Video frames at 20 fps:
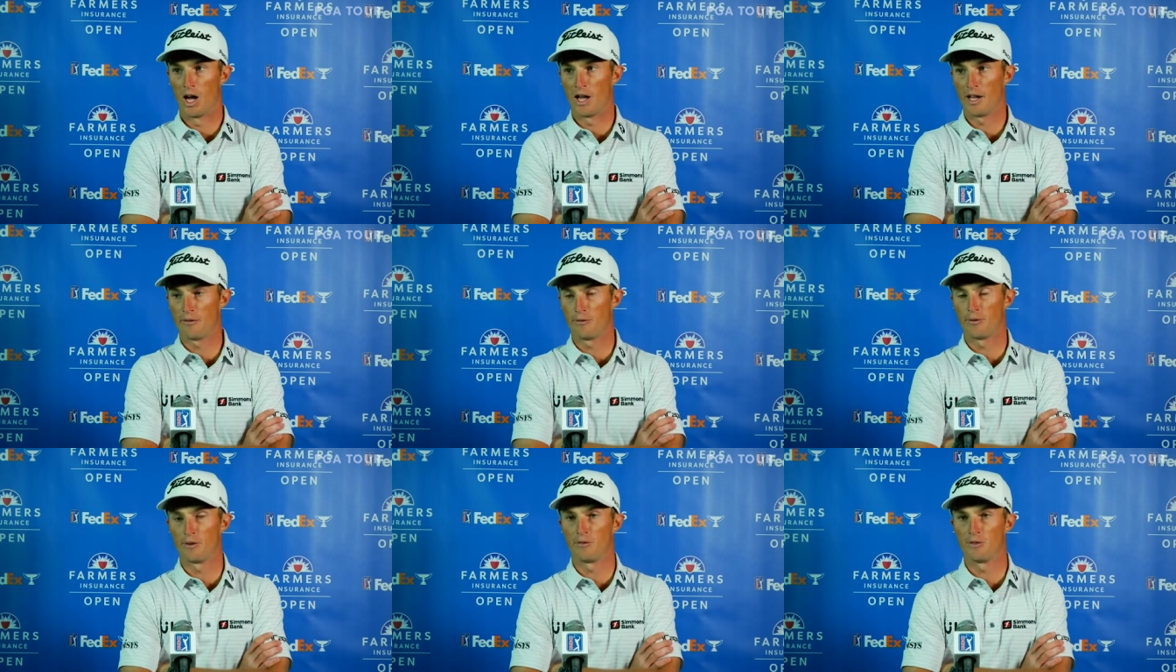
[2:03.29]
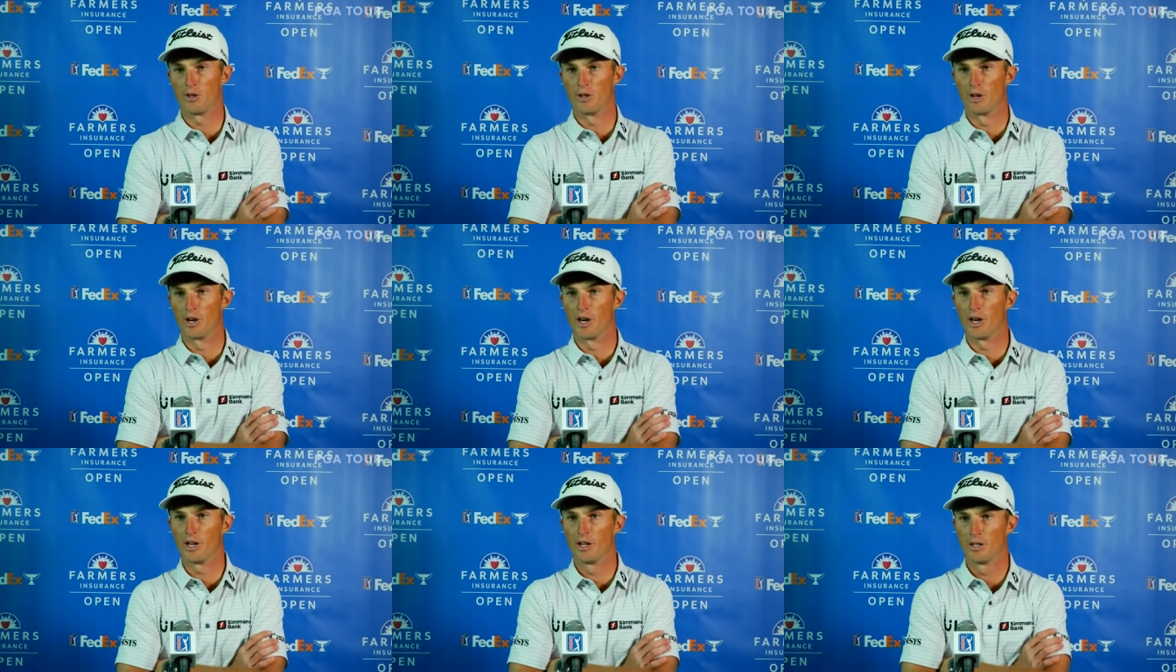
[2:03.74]
Uh, I hit 50
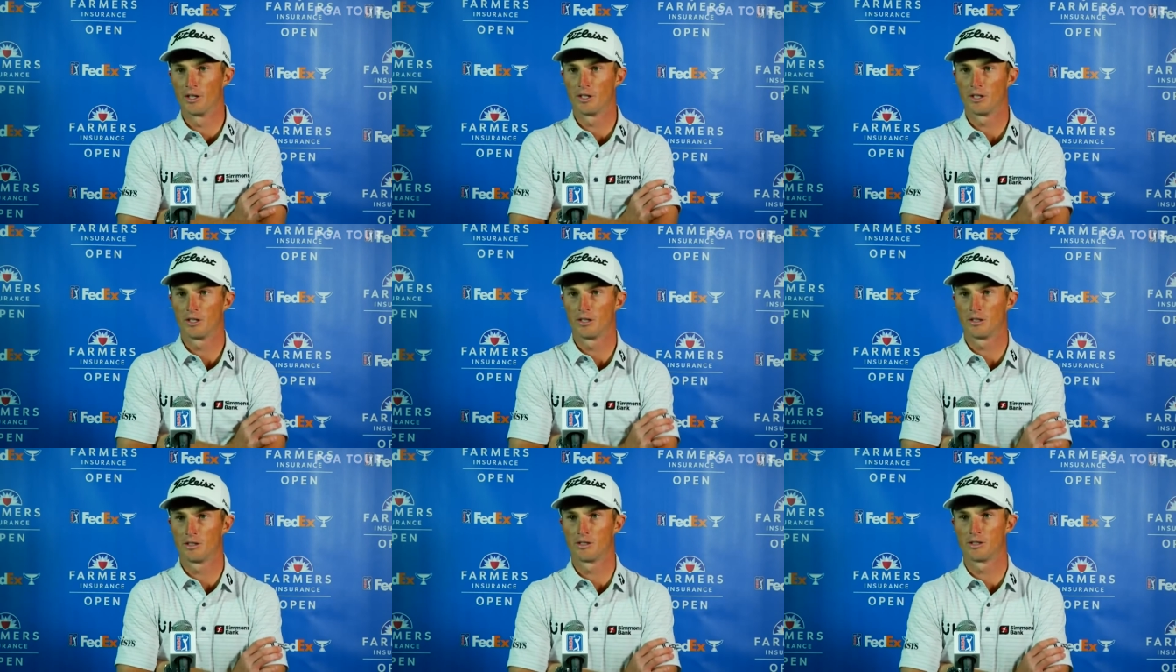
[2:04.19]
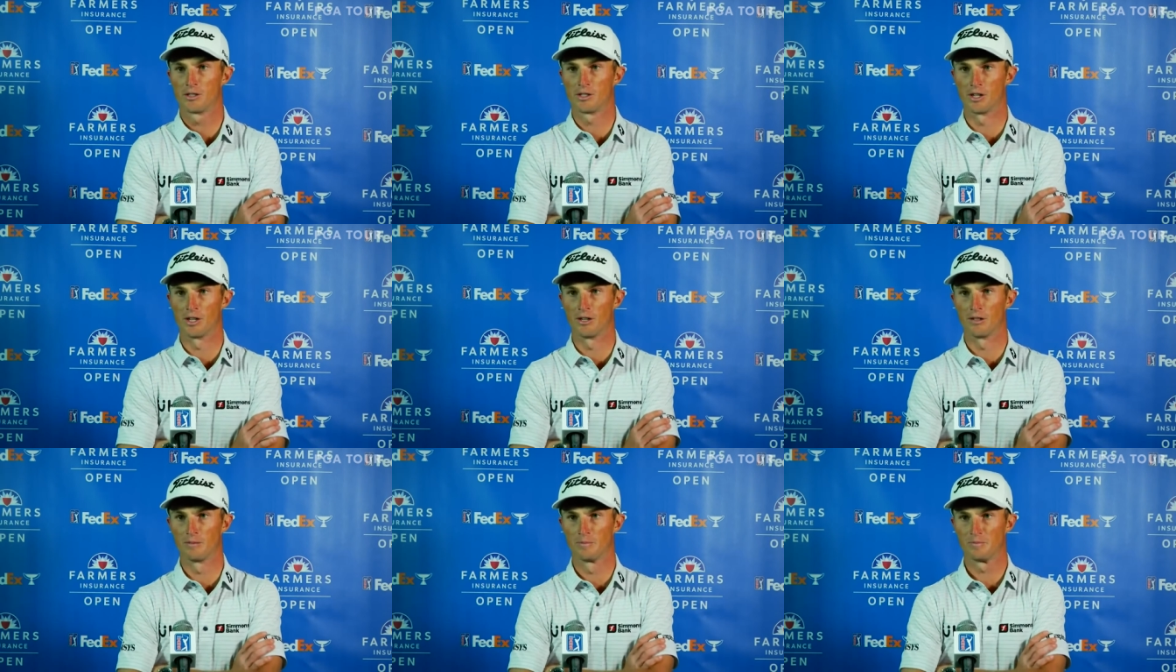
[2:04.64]
degree. Okay.
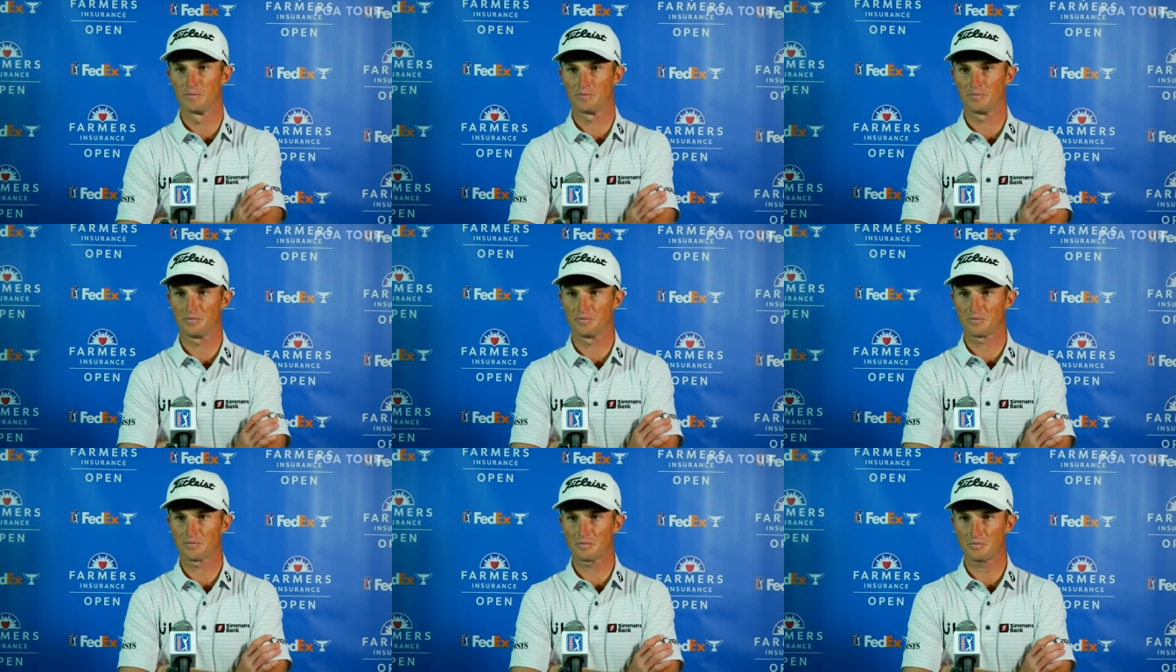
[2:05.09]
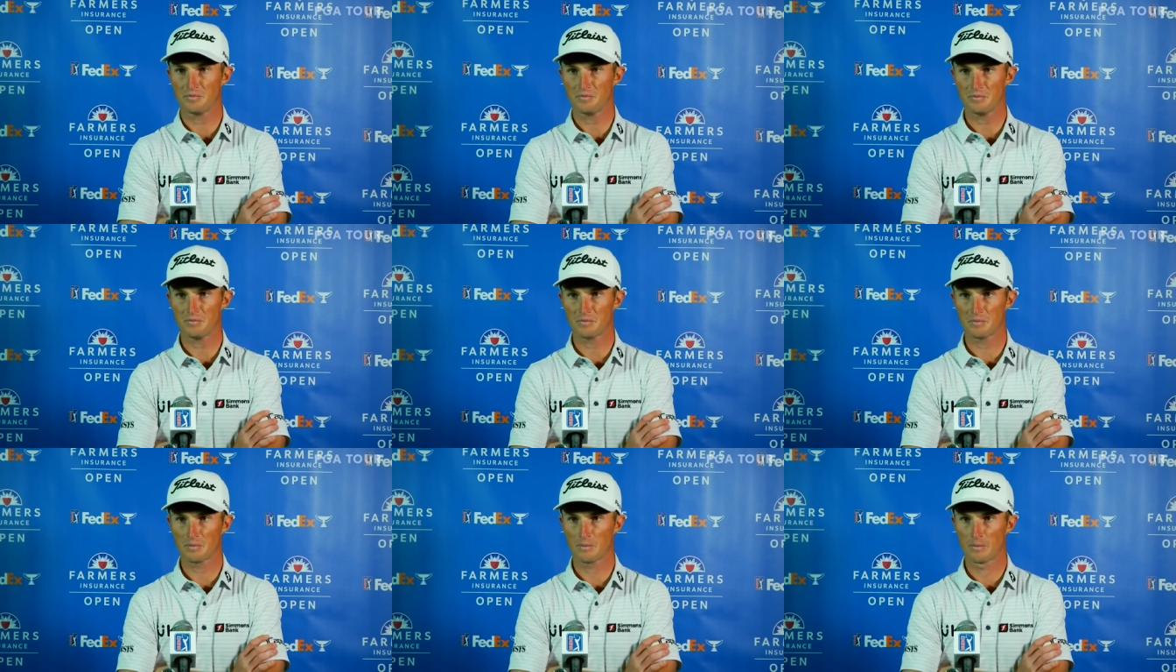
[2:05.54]
So. And the
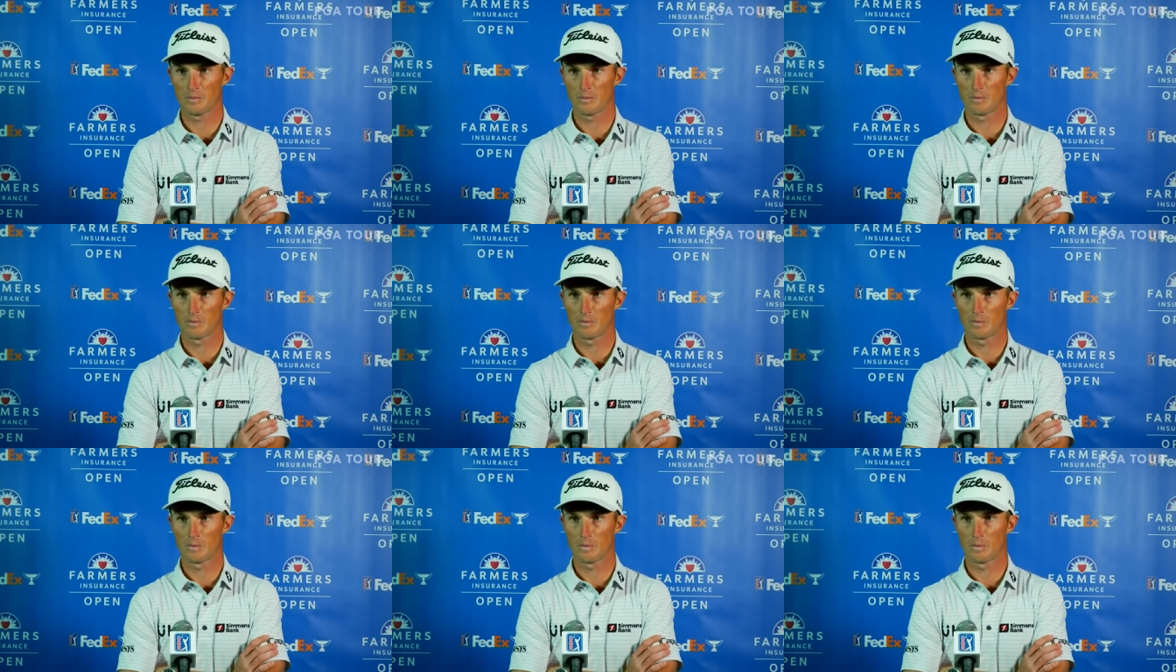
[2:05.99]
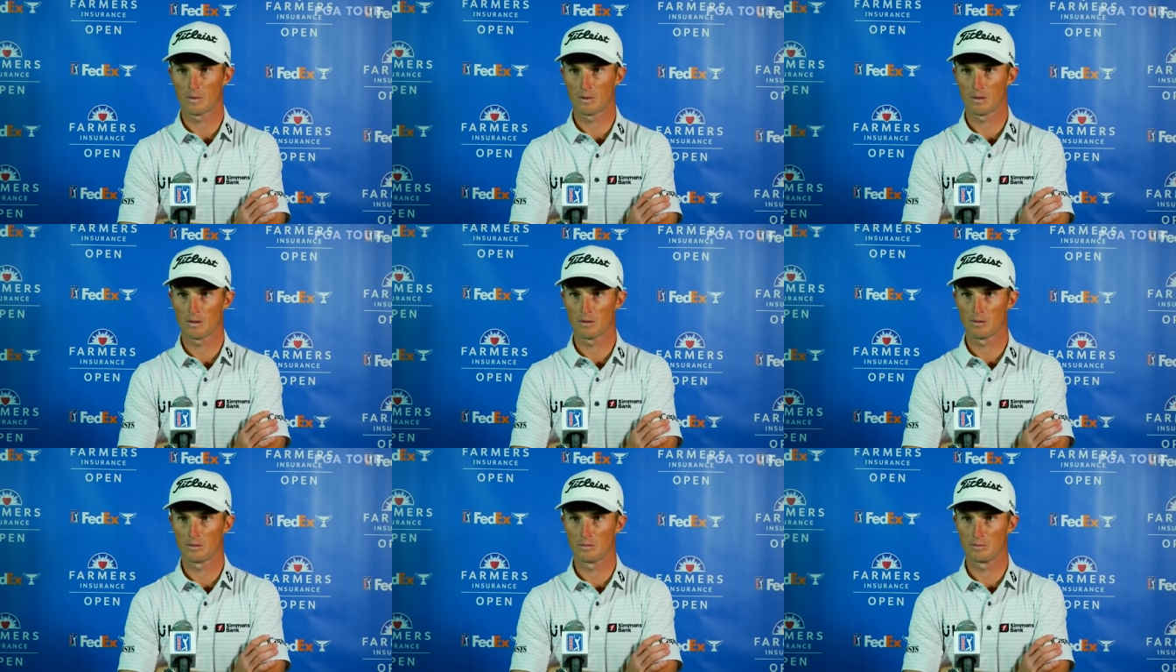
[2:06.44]
bizarre nature of you
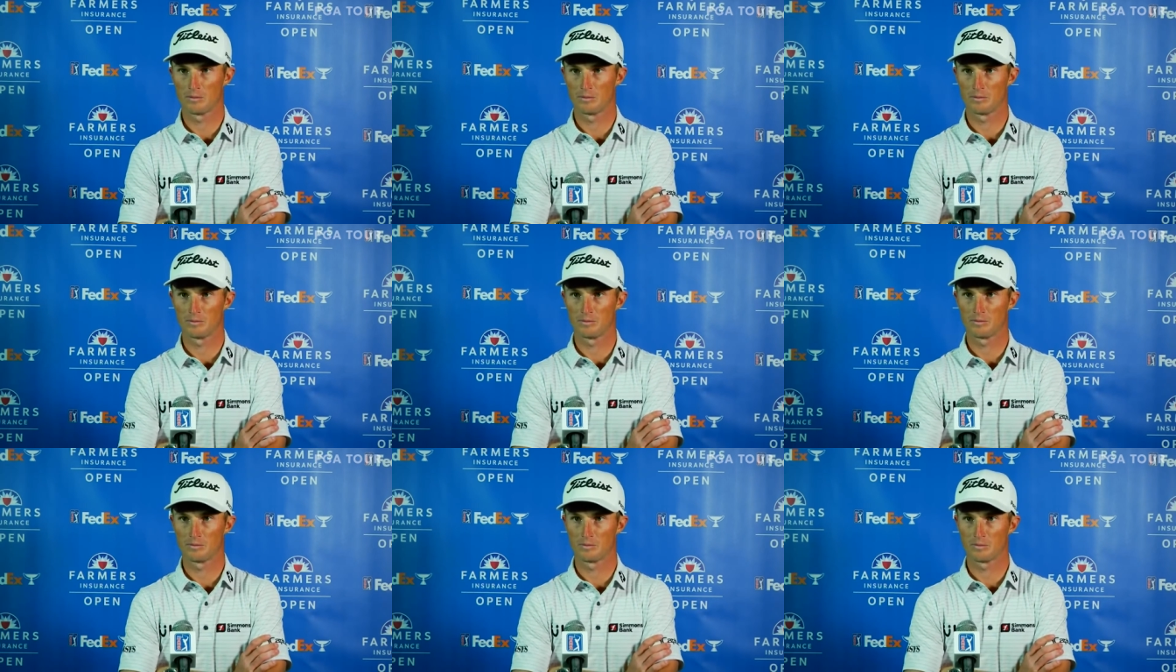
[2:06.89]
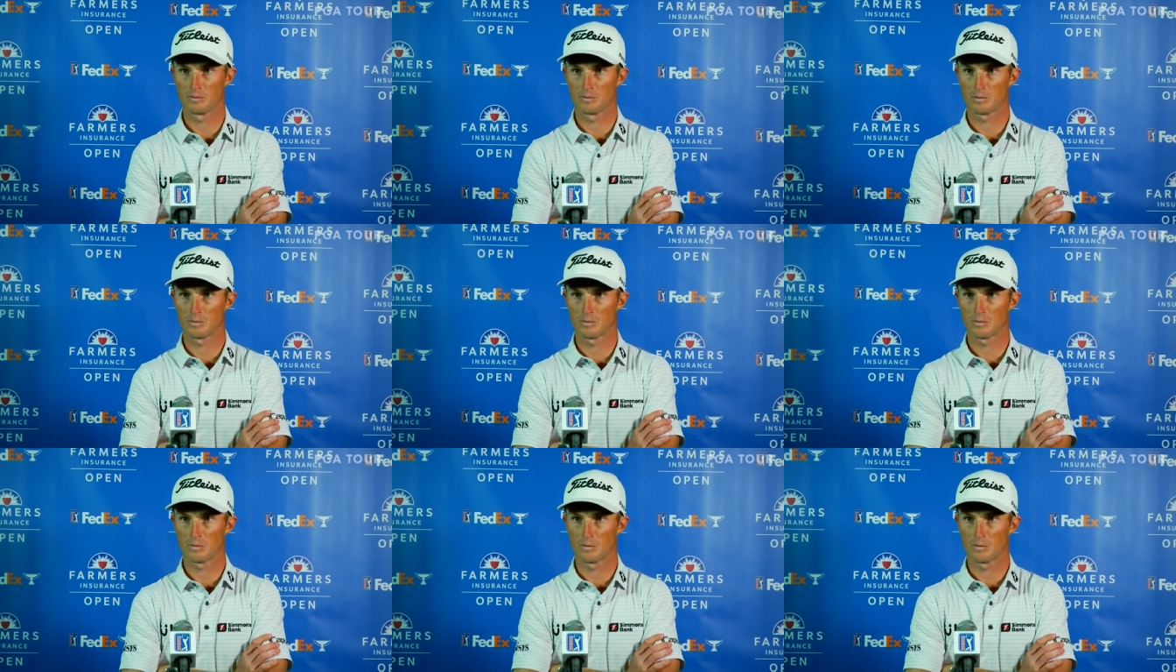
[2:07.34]
guys driving.